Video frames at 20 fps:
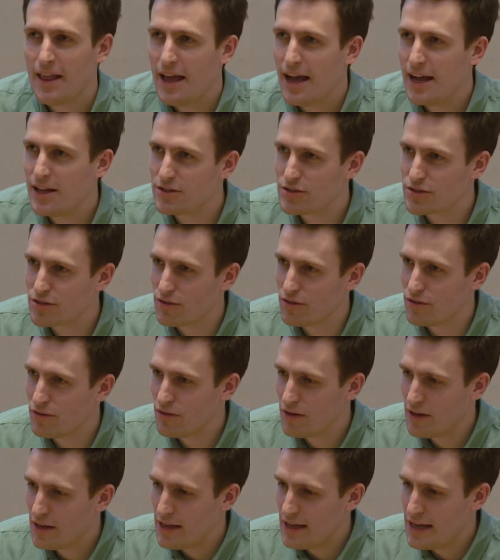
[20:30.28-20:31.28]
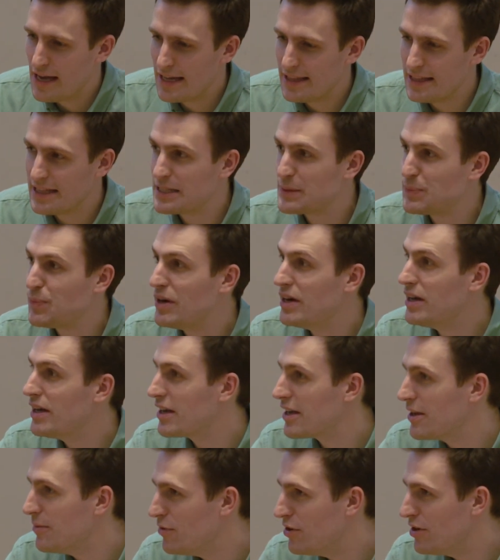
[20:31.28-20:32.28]
And so in the spirit
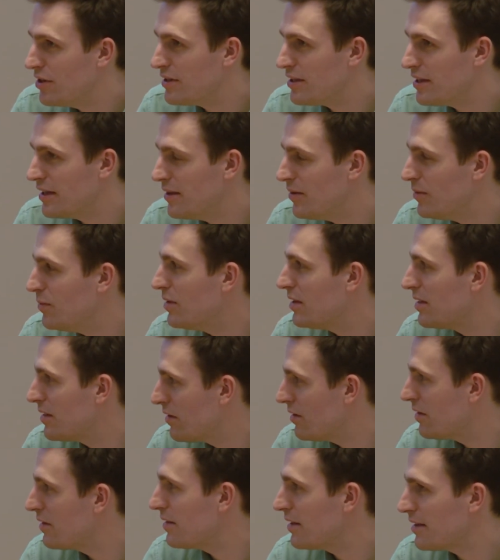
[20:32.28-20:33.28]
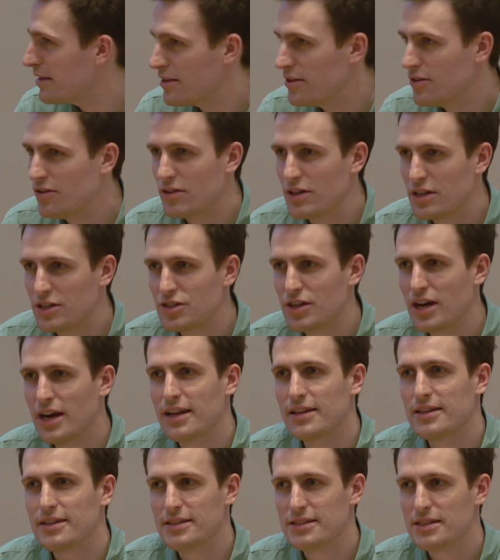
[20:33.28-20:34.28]
of community, we thought, like, you know, a
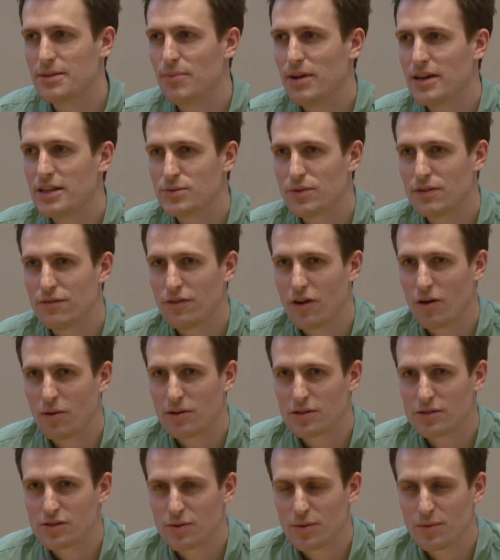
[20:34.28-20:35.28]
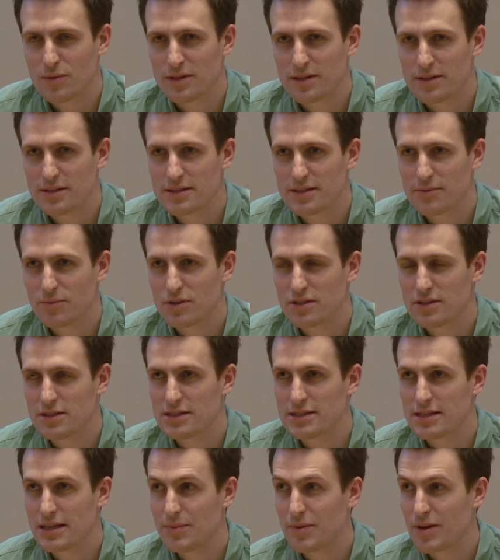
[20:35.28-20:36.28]
charity is the best way forward. So we
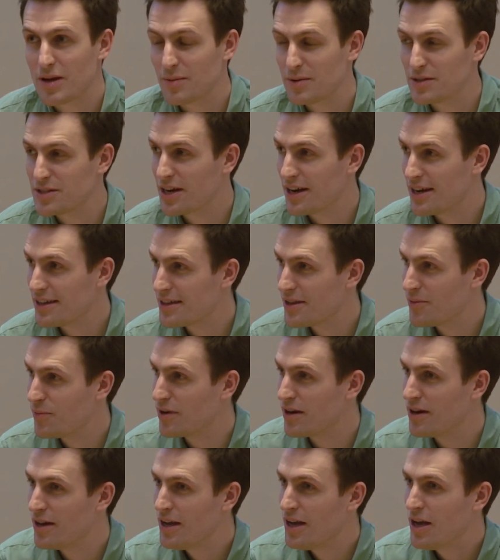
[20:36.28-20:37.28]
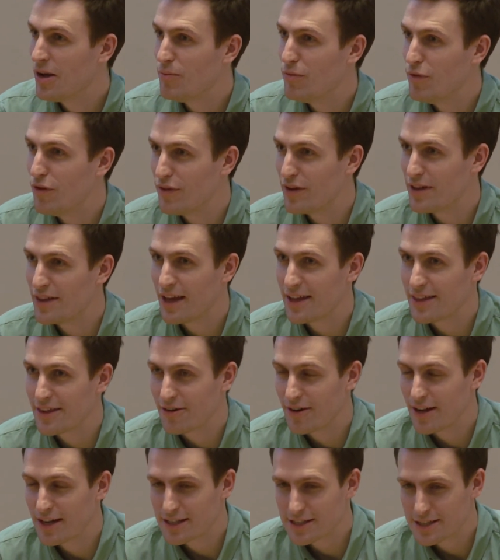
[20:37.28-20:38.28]
decided to become a charity, and we're moving in that
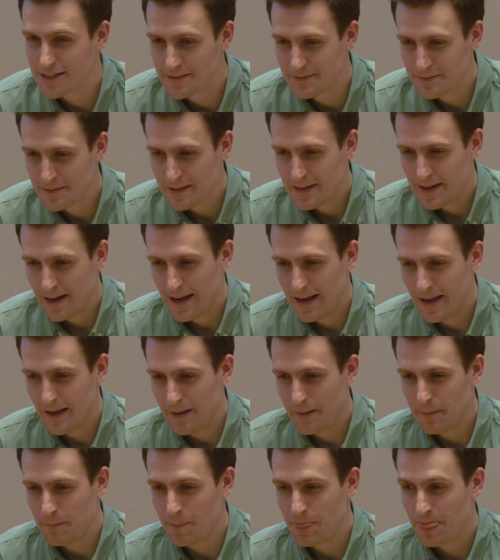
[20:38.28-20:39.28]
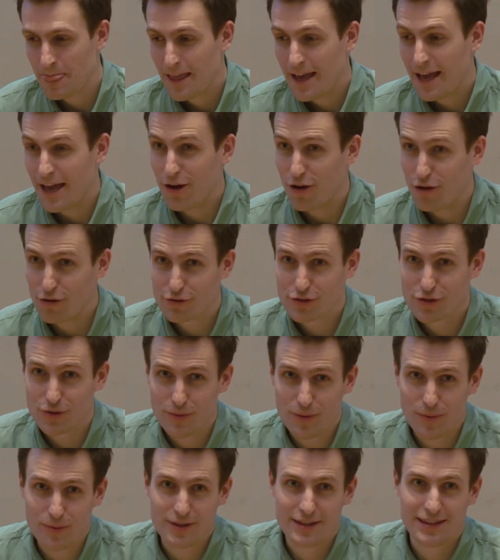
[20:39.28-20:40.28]
direction. And also
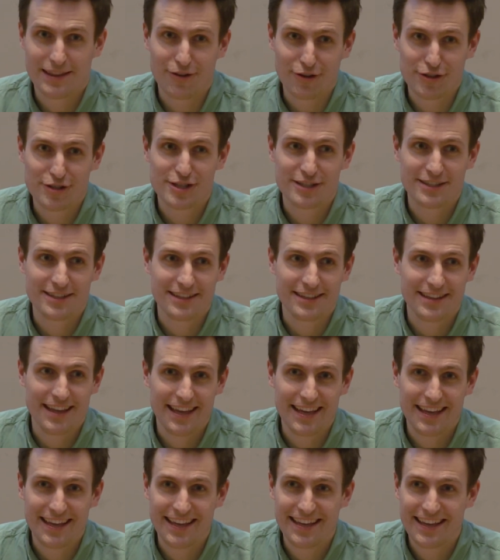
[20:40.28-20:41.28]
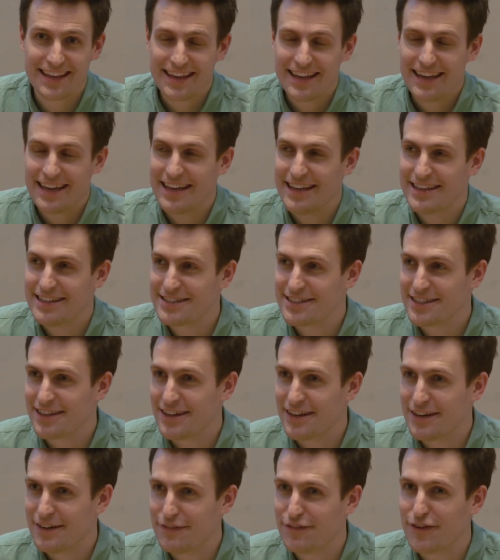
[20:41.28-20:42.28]
what we're launching today is
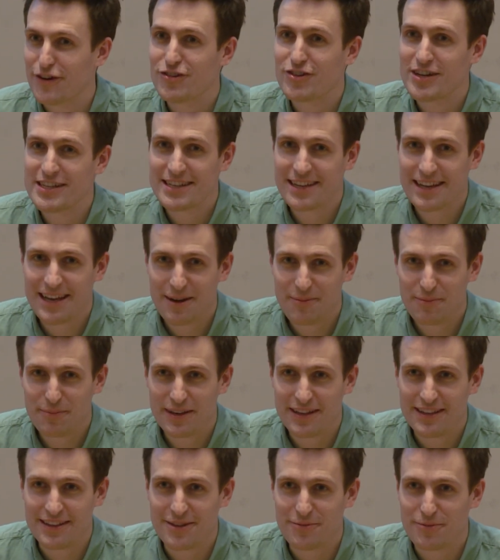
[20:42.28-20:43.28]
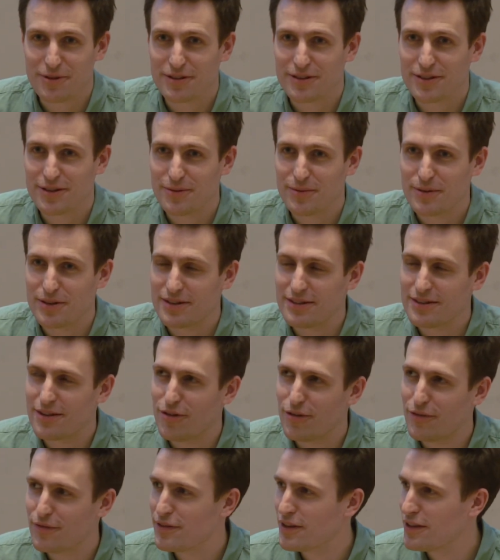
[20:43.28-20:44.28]
a fundraising campaign that we're
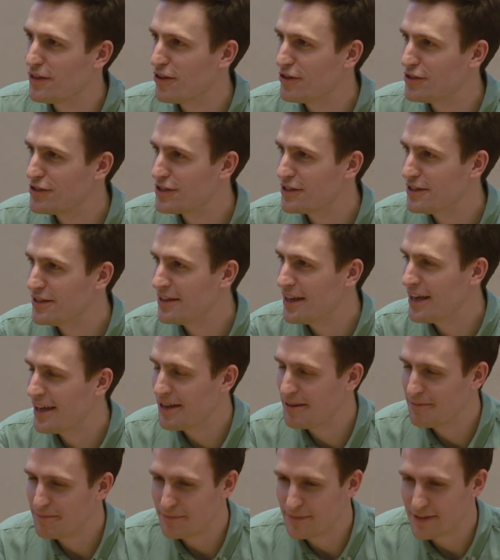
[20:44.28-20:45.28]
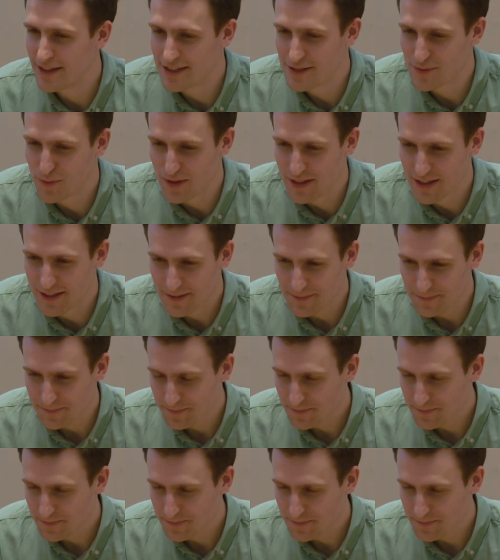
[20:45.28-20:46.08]
hopefully launching this week.